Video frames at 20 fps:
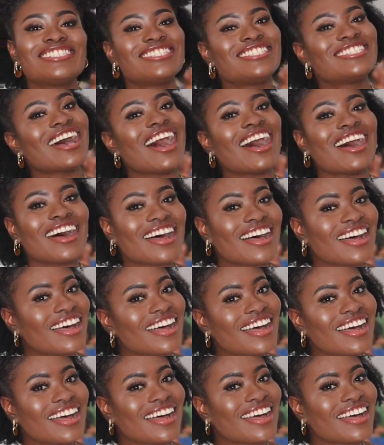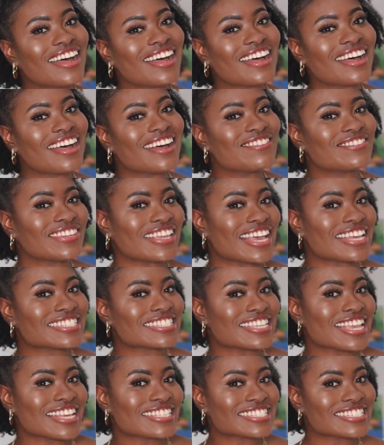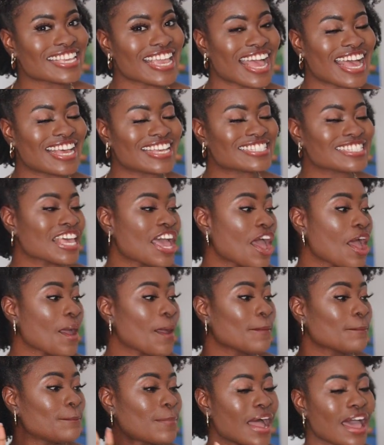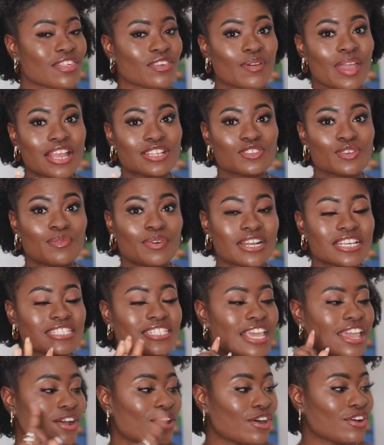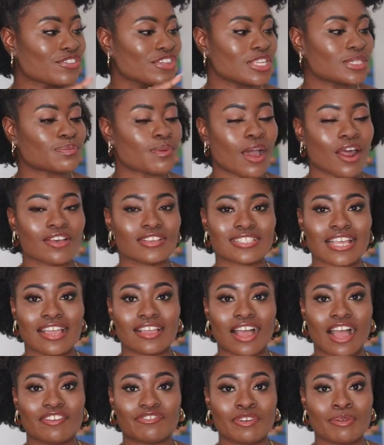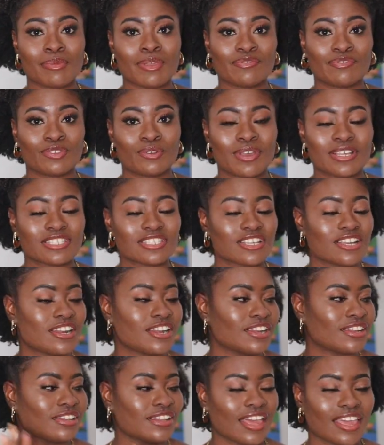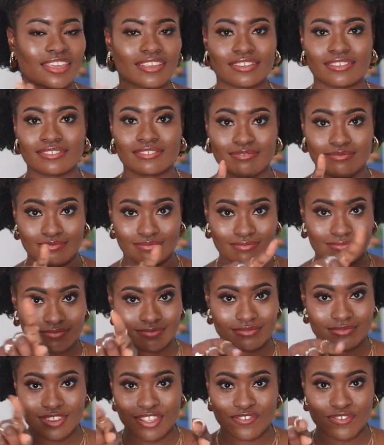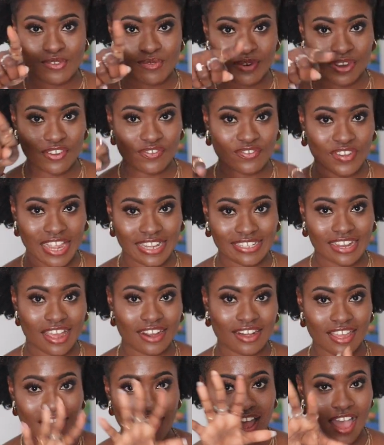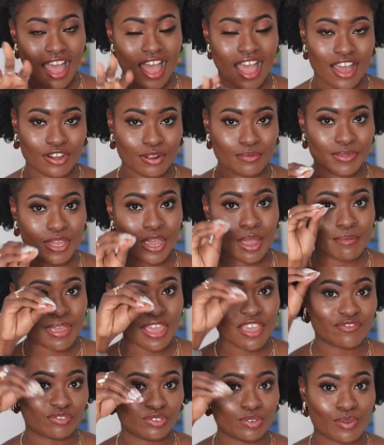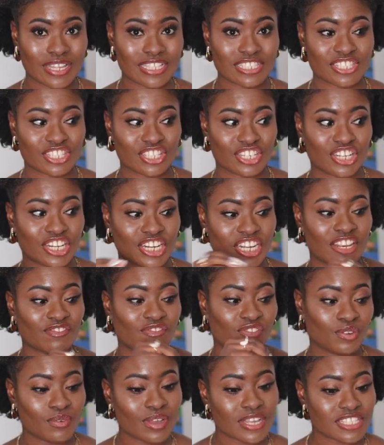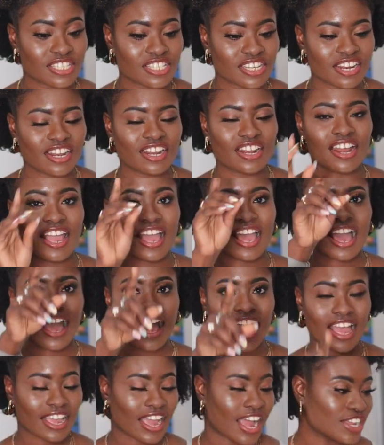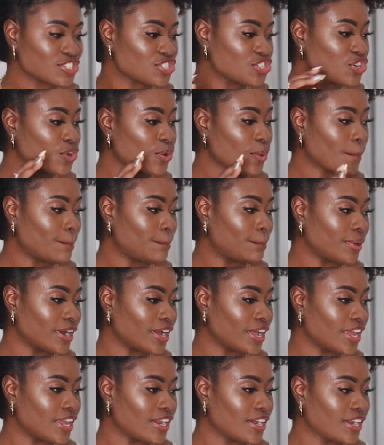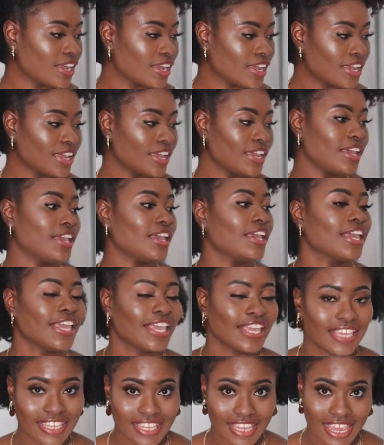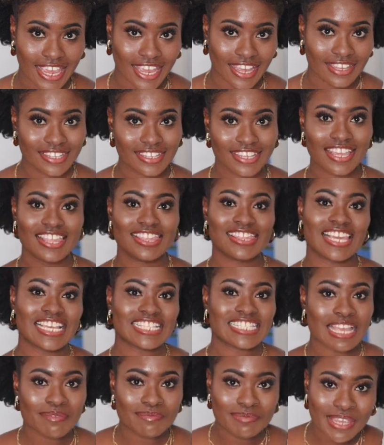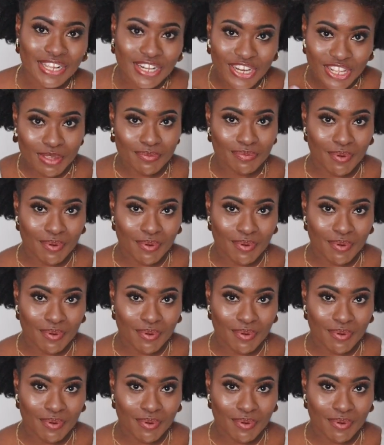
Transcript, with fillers: Dove. Yes, yes, yes. By the way, I do want to say all these products I got from Influenster. Like, if you want to find out how to become an influencer, influencer, I got you. But yeah, they sent me another